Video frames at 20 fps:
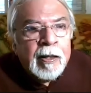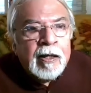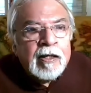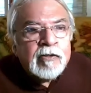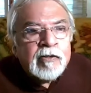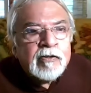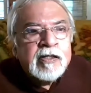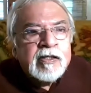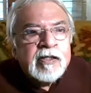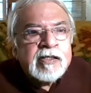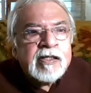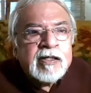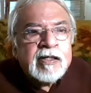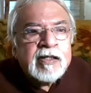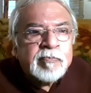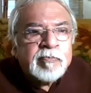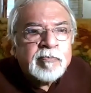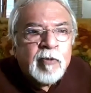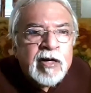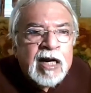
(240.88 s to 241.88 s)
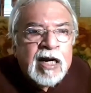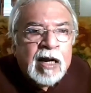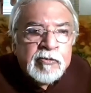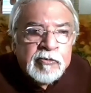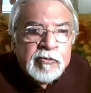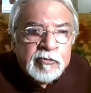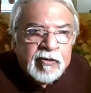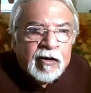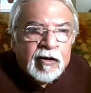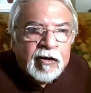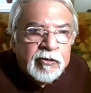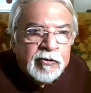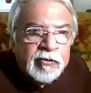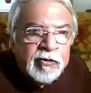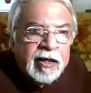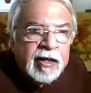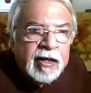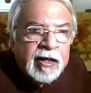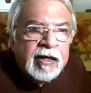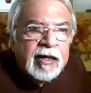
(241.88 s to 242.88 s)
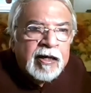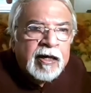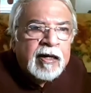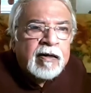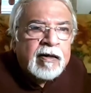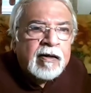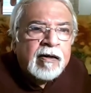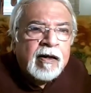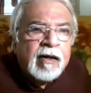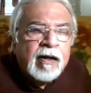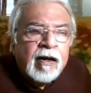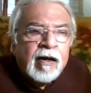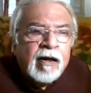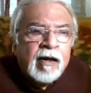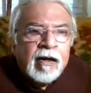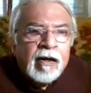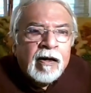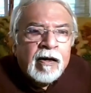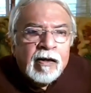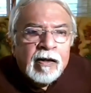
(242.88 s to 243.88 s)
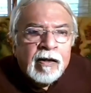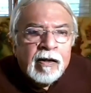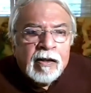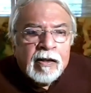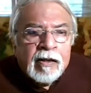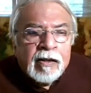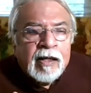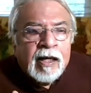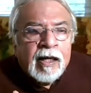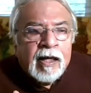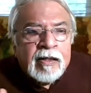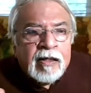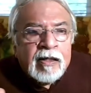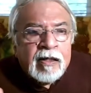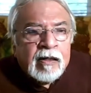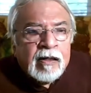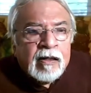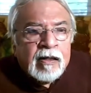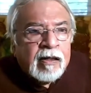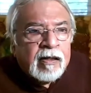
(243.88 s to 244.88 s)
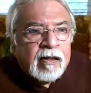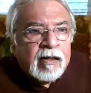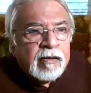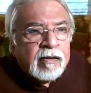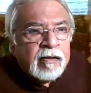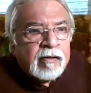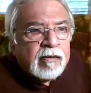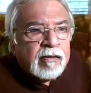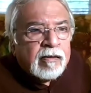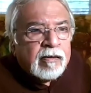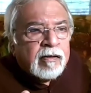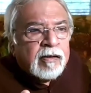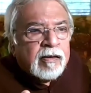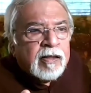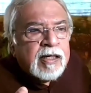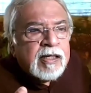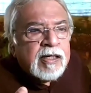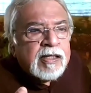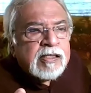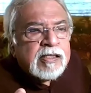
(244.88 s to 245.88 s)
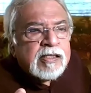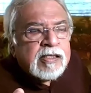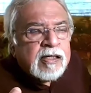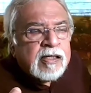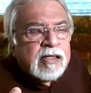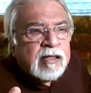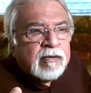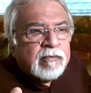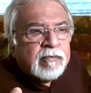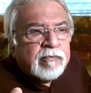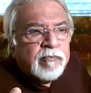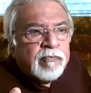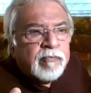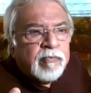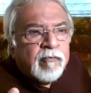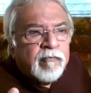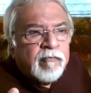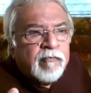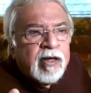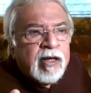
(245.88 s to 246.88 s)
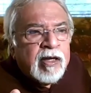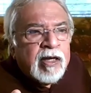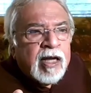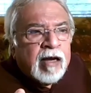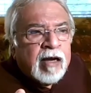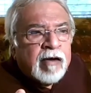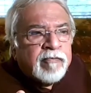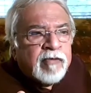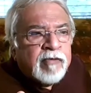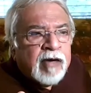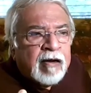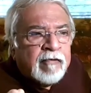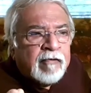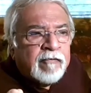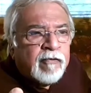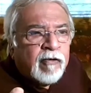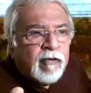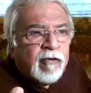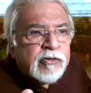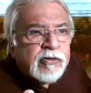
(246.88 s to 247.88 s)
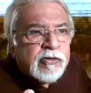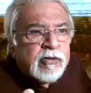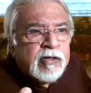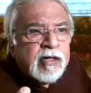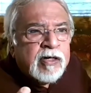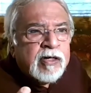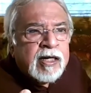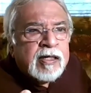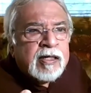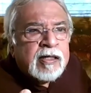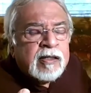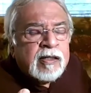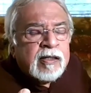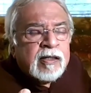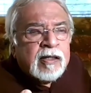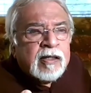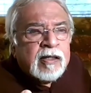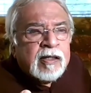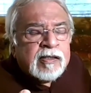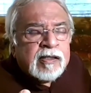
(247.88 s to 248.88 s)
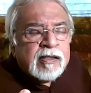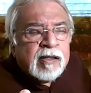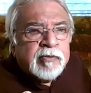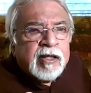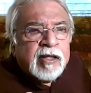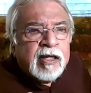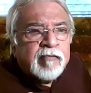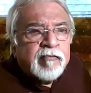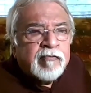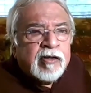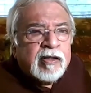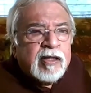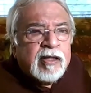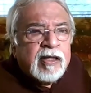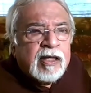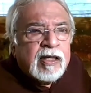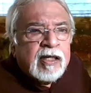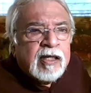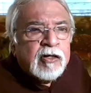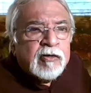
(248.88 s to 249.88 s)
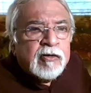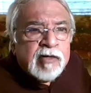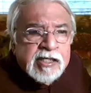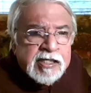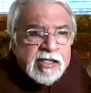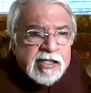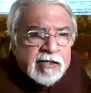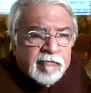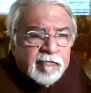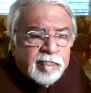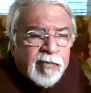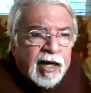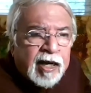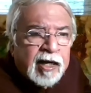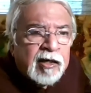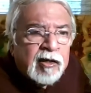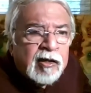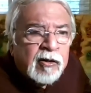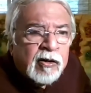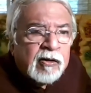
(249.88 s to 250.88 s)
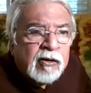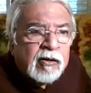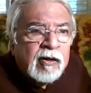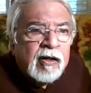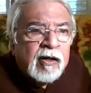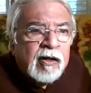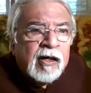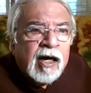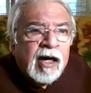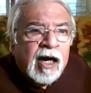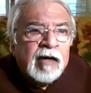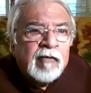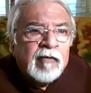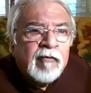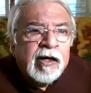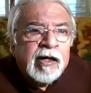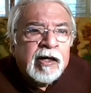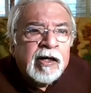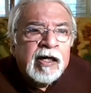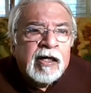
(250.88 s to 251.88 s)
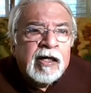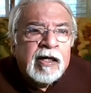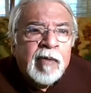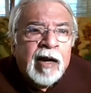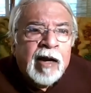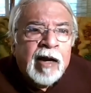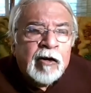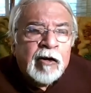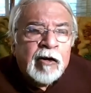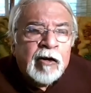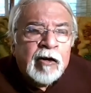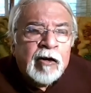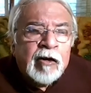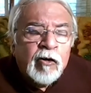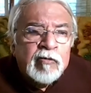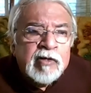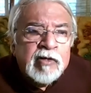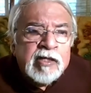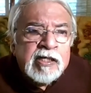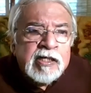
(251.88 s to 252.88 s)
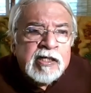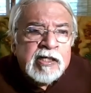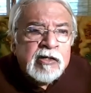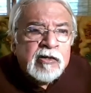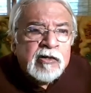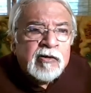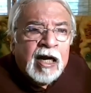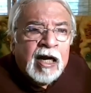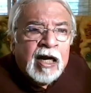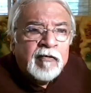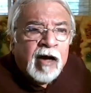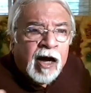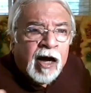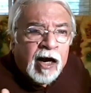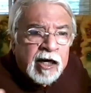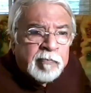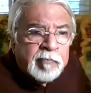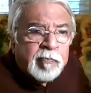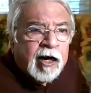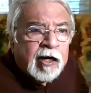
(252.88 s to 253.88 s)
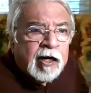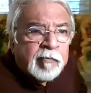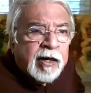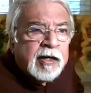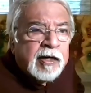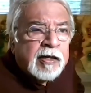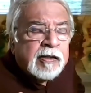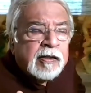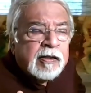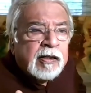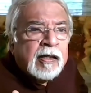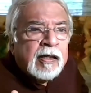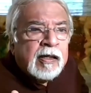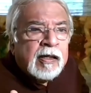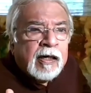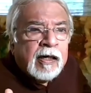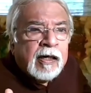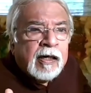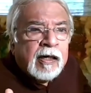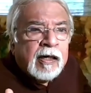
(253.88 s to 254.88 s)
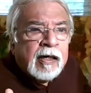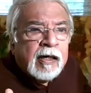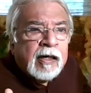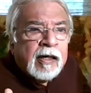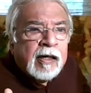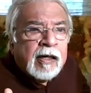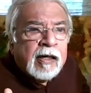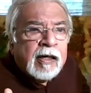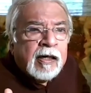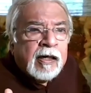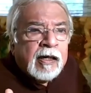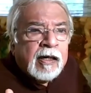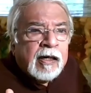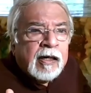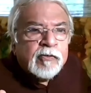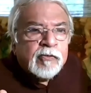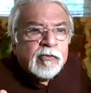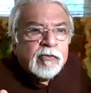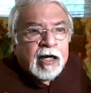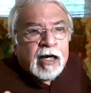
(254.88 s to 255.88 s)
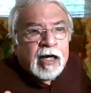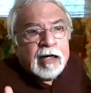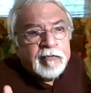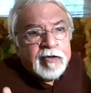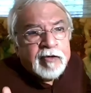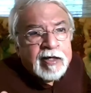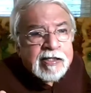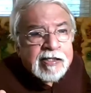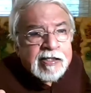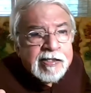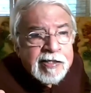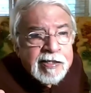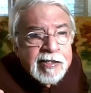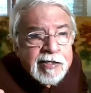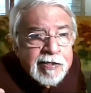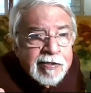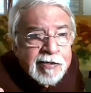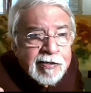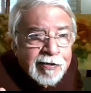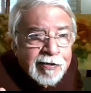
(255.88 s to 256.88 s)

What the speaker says: So these are the programs that we are doing. And then the other things, I have also done something with the University of Bangalore. I wanted the Bangalore University to have an art department. And, so I convinced the